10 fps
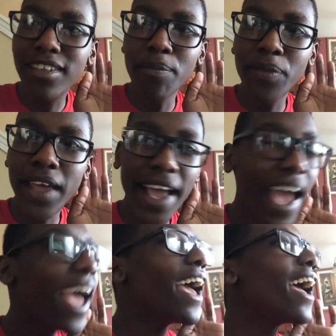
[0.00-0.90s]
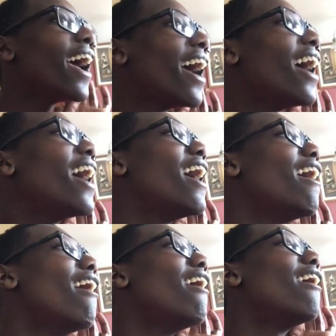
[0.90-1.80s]
something eh
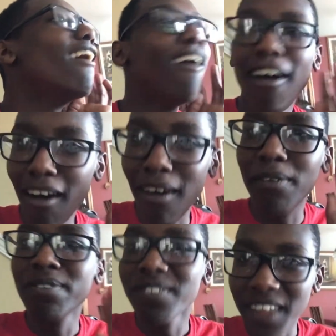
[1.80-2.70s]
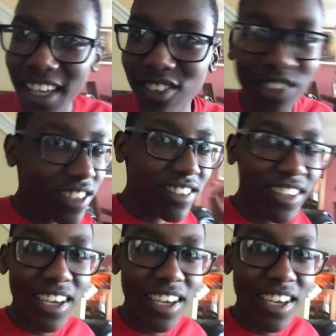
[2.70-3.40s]
oh it's just